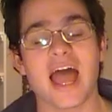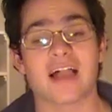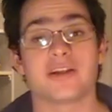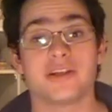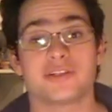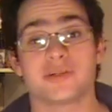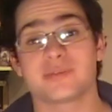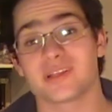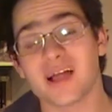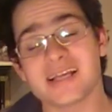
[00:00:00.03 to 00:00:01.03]
Hello
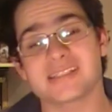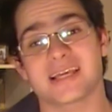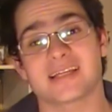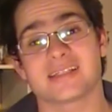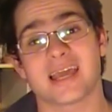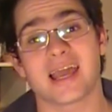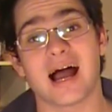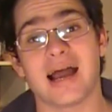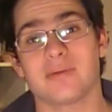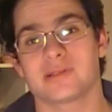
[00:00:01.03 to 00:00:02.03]
YouTube, so last Saturday
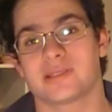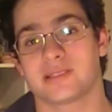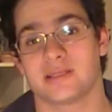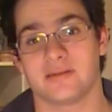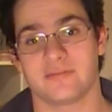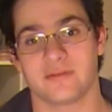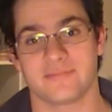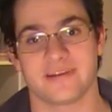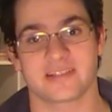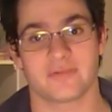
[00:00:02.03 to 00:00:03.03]
I went to Sydney
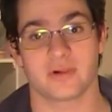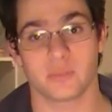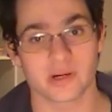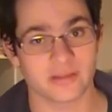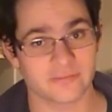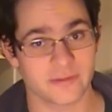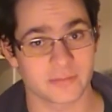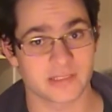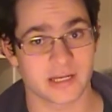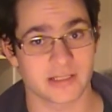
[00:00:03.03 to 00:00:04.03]
Film Festival and one of the
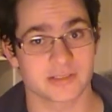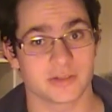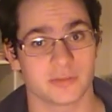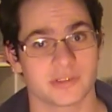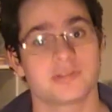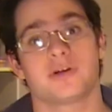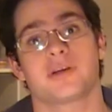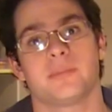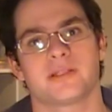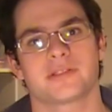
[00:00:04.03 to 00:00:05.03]
films that I saw was a
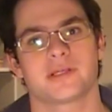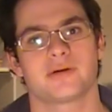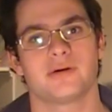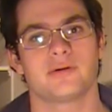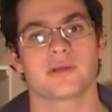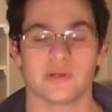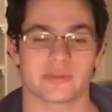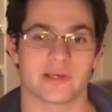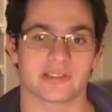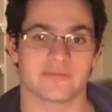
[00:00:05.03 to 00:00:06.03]
documentary called Which
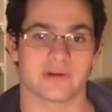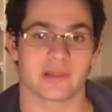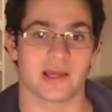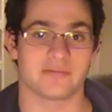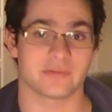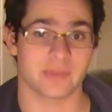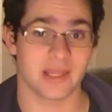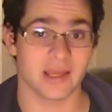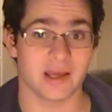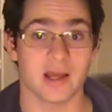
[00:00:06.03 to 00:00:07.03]
Way Is The Frontline From
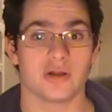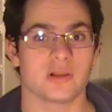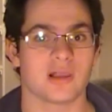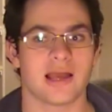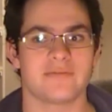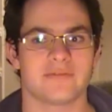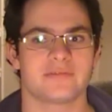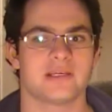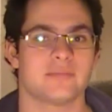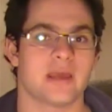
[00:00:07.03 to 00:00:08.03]
Here? On the life of
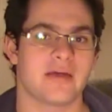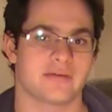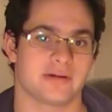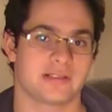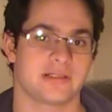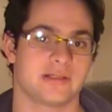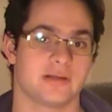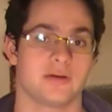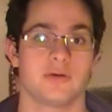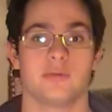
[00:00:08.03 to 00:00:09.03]
Tim
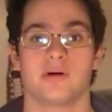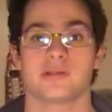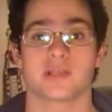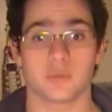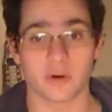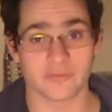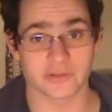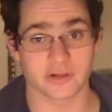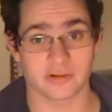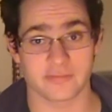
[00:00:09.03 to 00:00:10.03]
Hetherington, who was a war
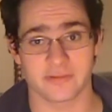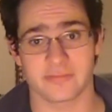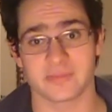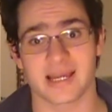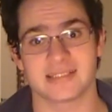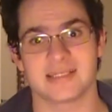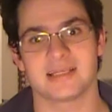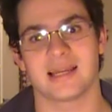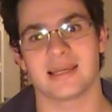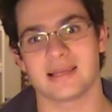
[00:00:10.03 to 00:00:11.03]
photographer from
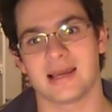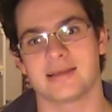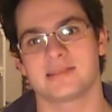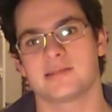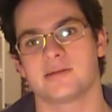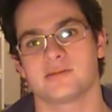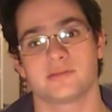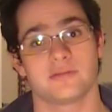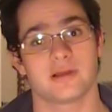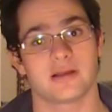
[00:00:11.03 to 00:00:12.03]
1999 till
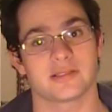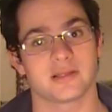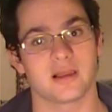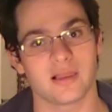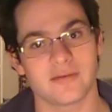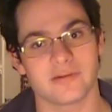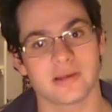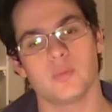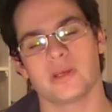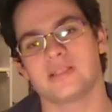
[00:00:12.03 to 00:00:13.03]
2011
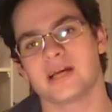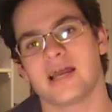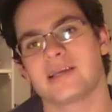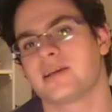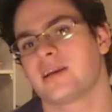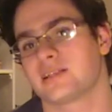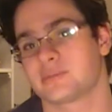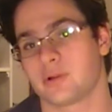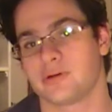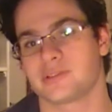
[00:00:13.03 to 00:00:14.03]
when he died in an
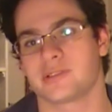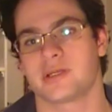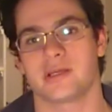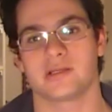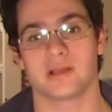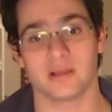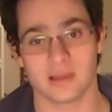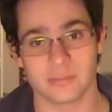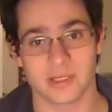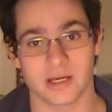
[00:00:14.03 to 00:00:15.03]
explosion in
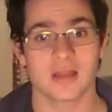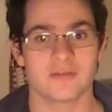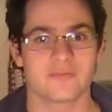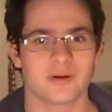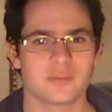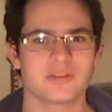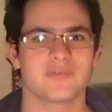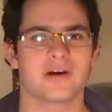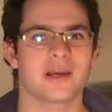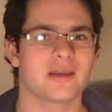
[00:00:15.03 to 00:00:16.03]
Libya. The film was
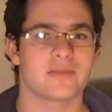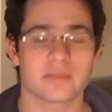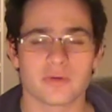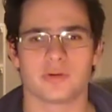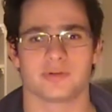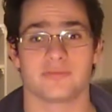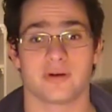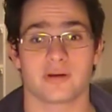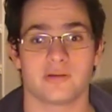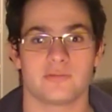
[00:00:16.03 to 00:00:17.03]
very
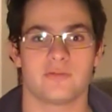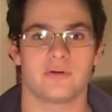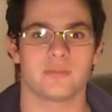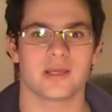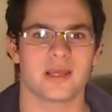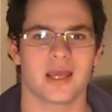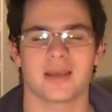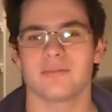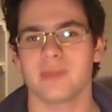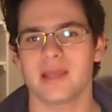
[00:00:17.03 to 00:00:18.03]
thought-provoking for me
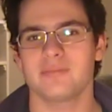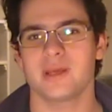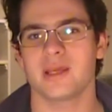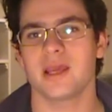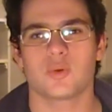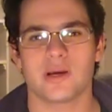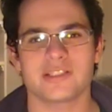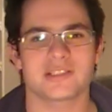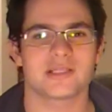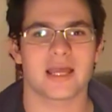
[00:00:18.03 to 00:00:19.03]
and it made me
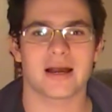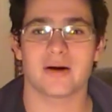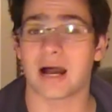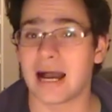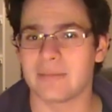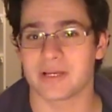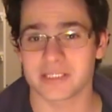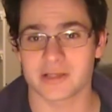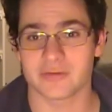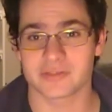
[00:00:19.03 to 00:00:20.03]
question how I
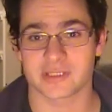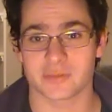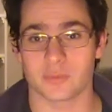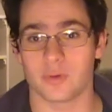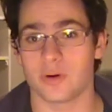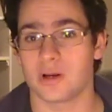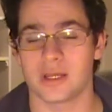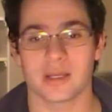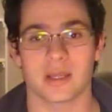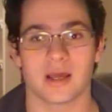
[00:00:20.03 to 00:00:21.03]
myself see war
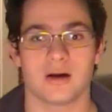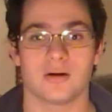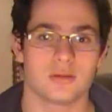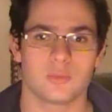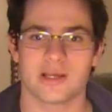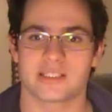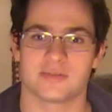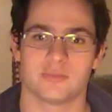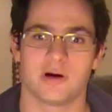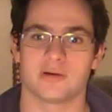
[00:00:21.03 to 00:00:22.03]
and how the
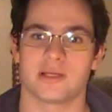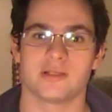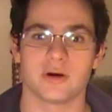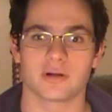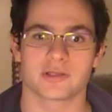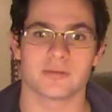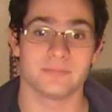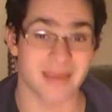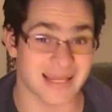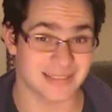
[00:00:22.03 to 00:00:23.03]
Western world and
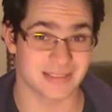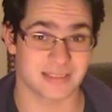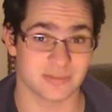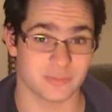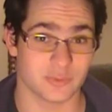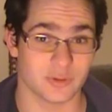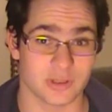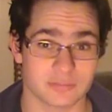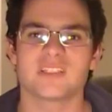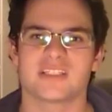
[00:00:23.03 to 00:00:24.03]
non-combatants in
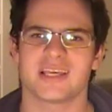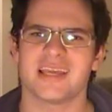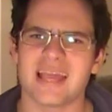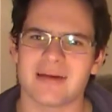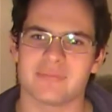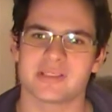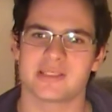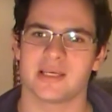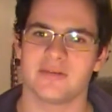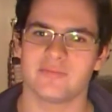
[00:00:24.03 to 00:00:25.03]
war see and
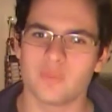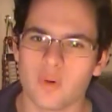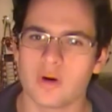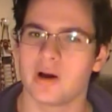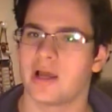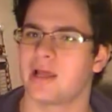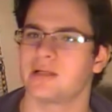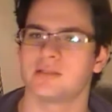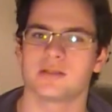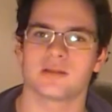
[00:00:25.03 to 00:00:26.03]
perceive war
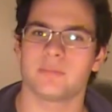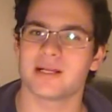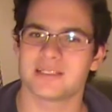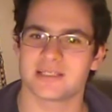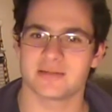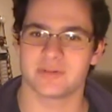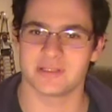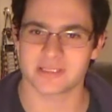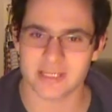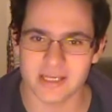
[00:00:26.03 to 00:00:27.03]
and the
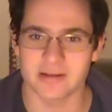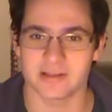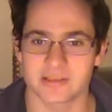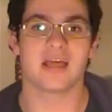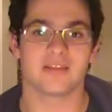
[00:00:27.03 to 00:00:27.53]
participants in it.